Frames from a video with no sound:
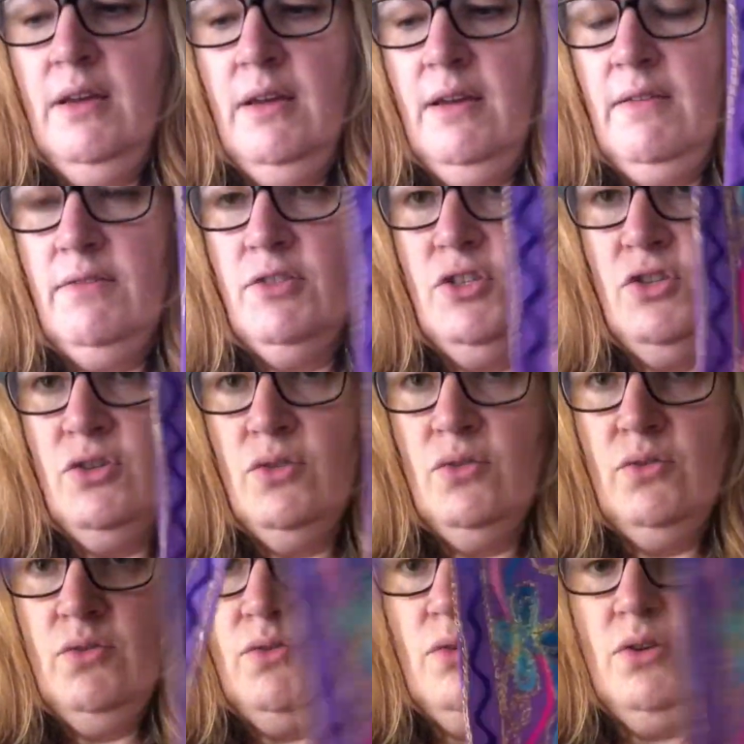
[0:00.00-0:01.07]
Have
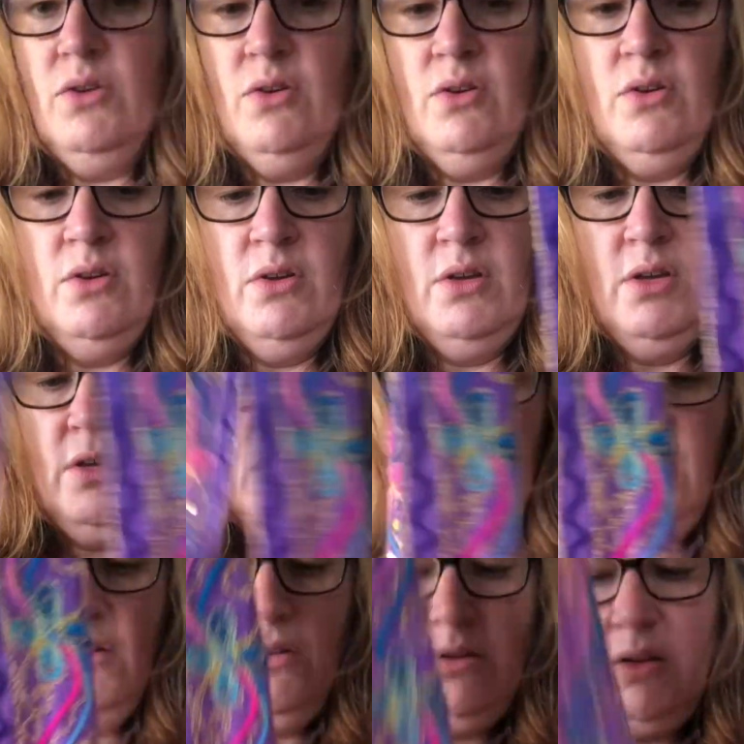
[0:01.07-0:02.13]
two,
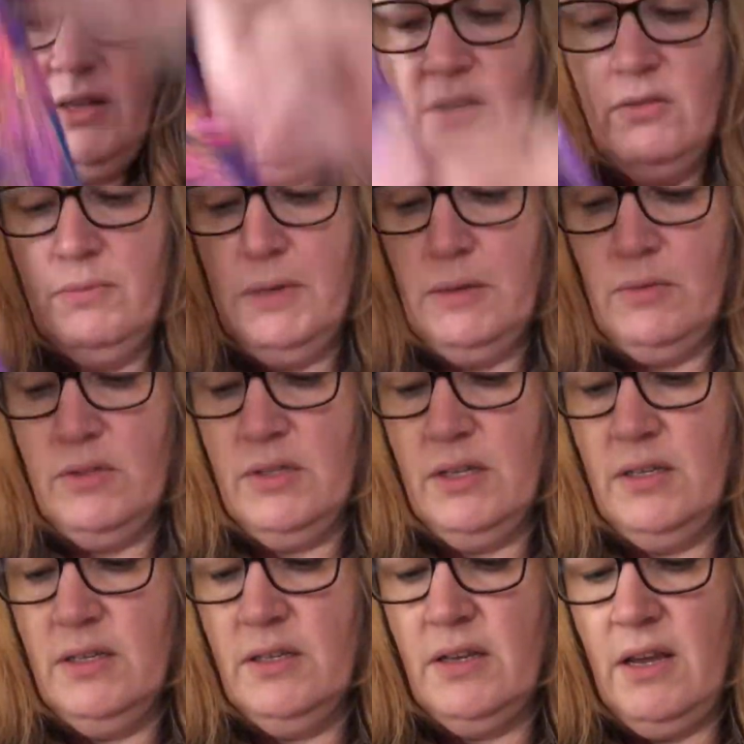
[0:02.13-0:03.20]
no, I think it would make more
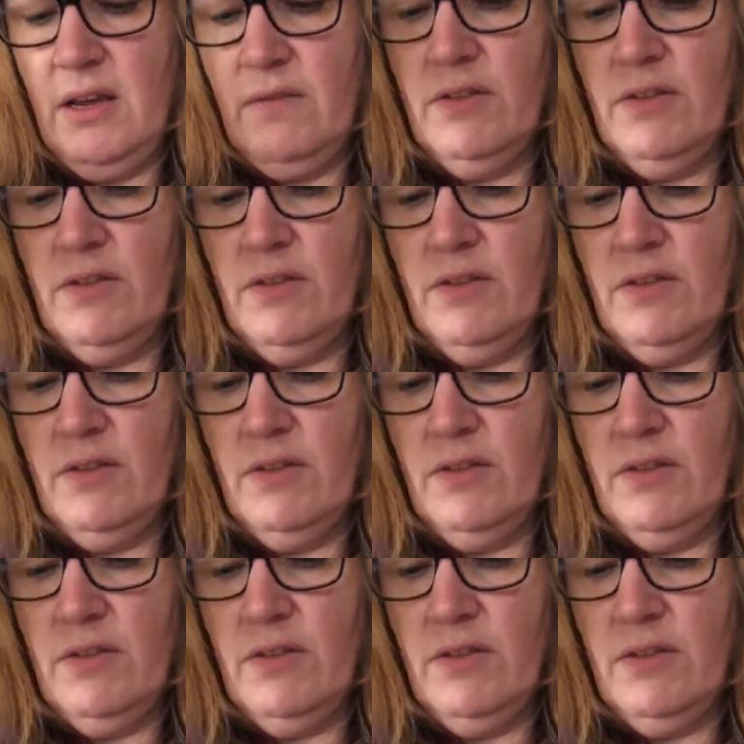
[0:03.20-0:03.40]
sense to have